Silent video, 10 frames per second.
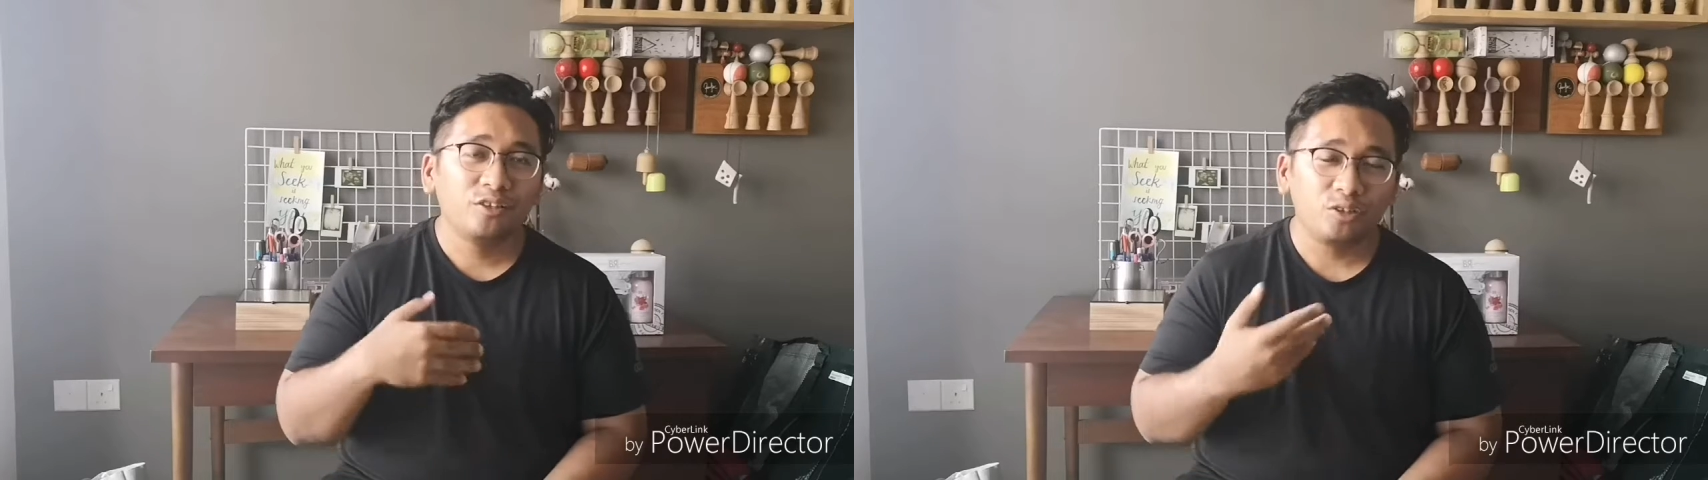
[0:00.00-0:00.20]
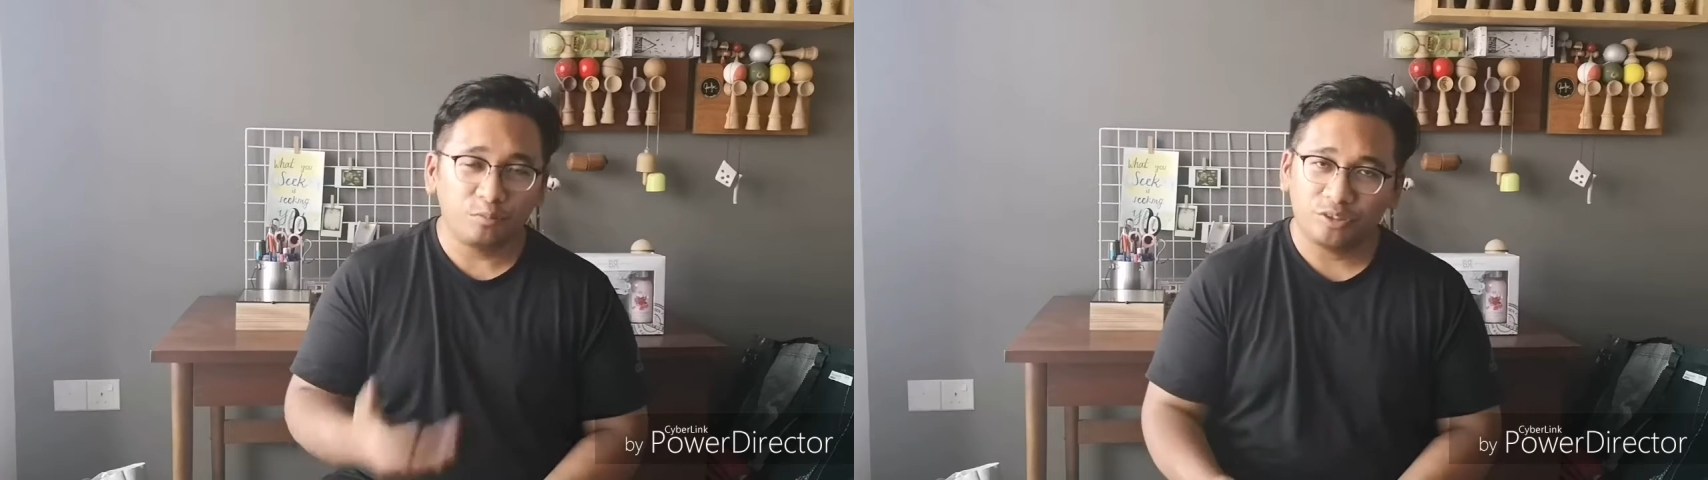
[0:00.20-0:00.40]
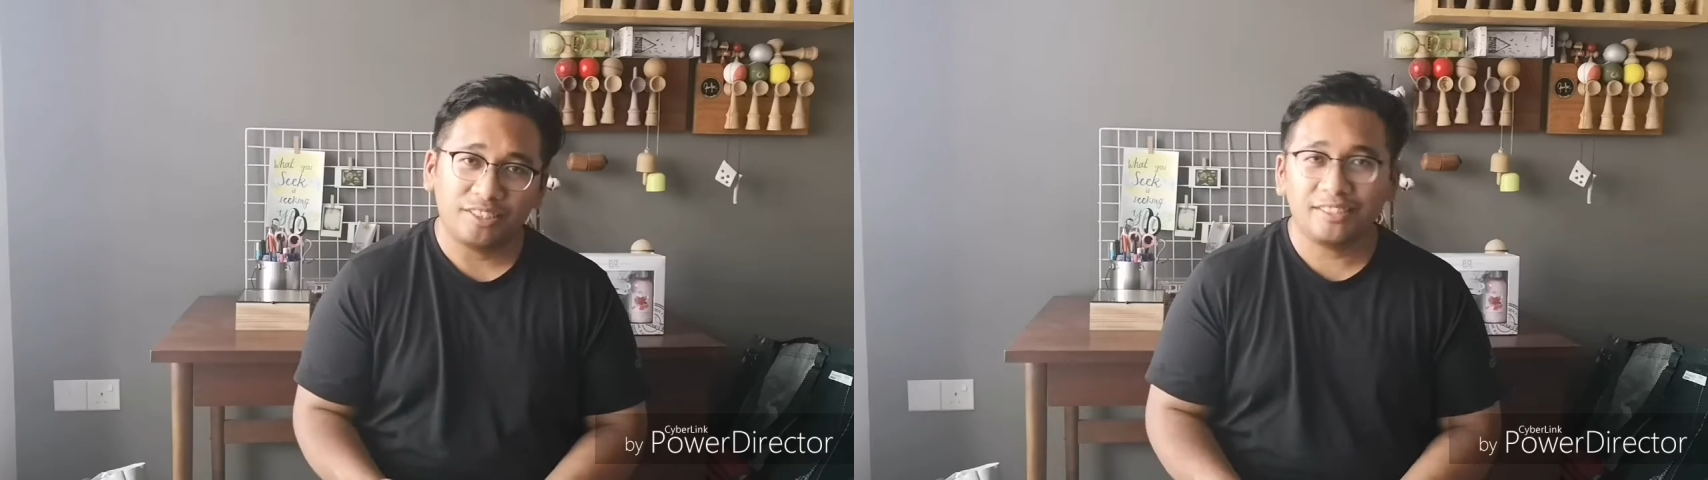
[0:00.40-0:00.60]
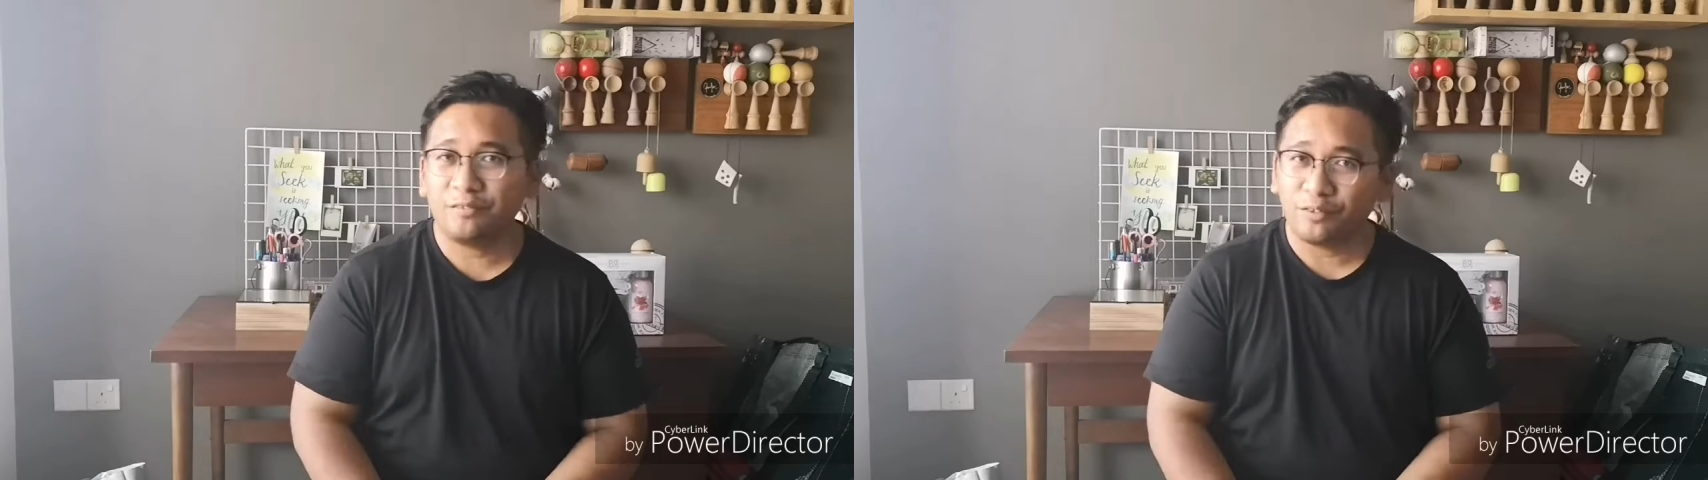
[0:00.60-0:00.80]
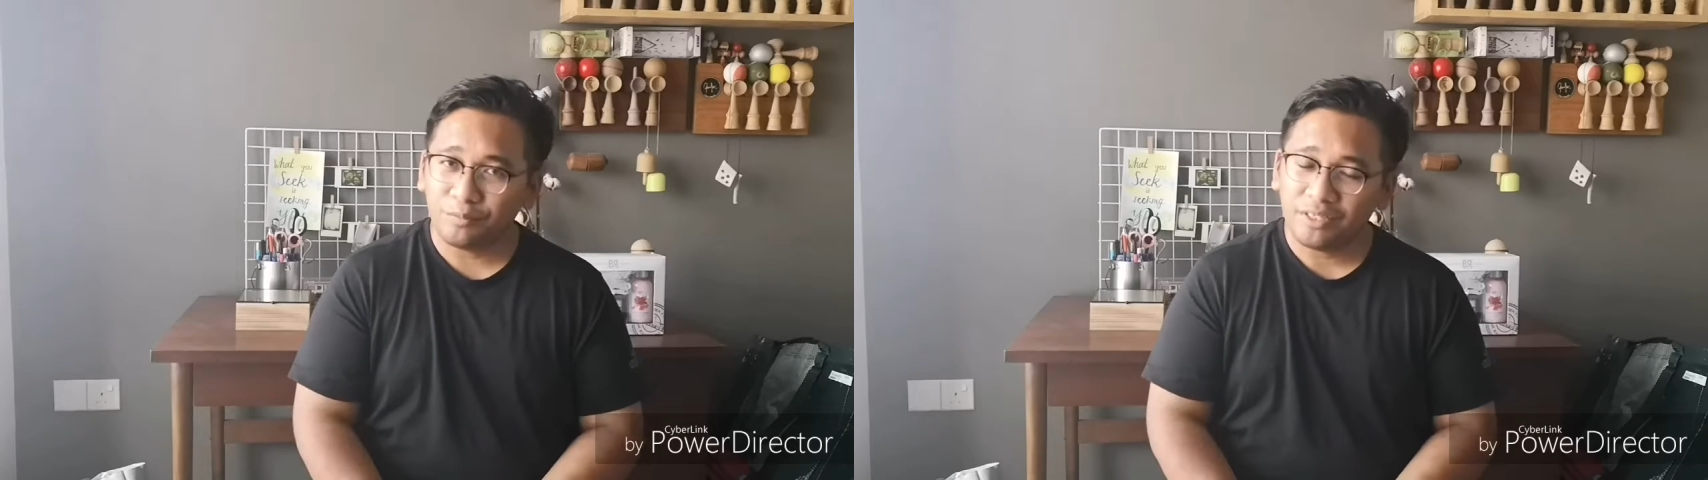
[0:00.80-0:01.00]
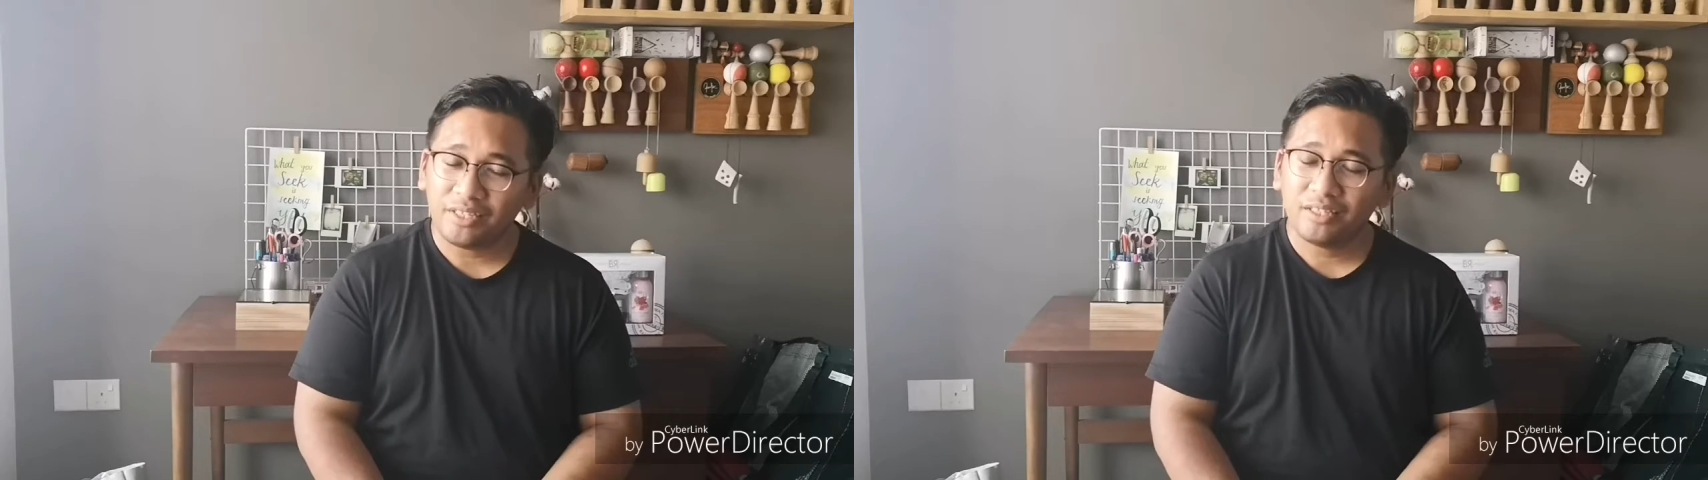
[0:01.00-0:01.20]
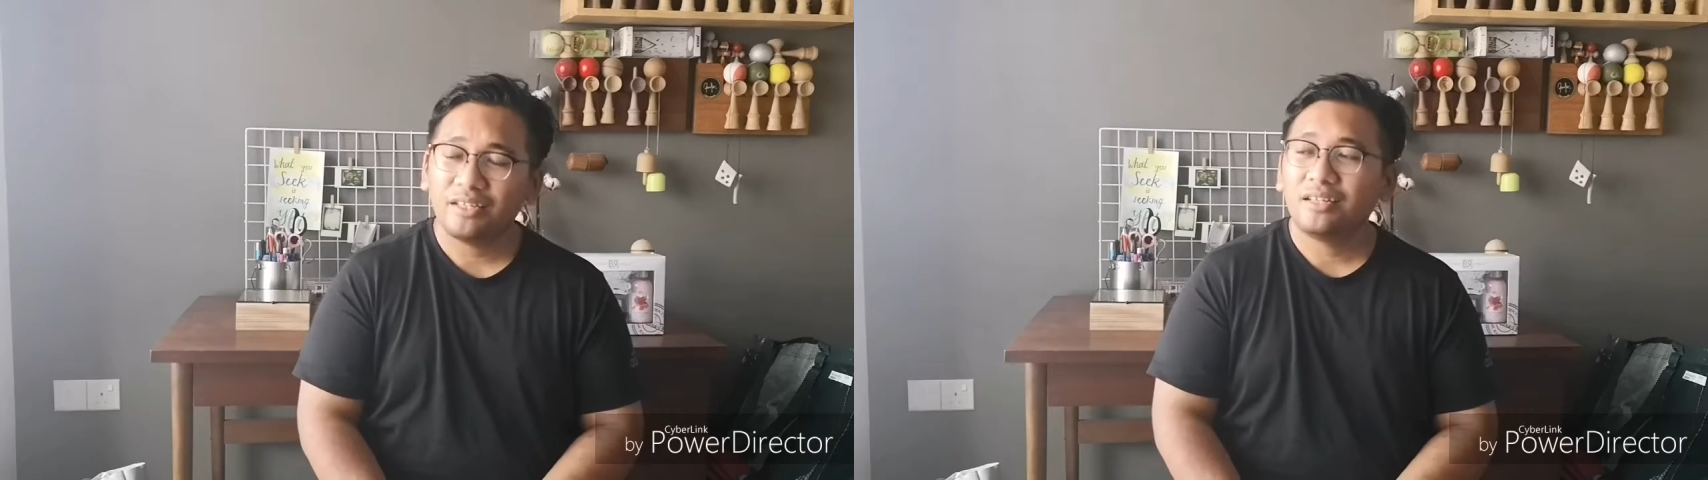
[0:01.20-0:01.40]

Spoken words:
to process it for me.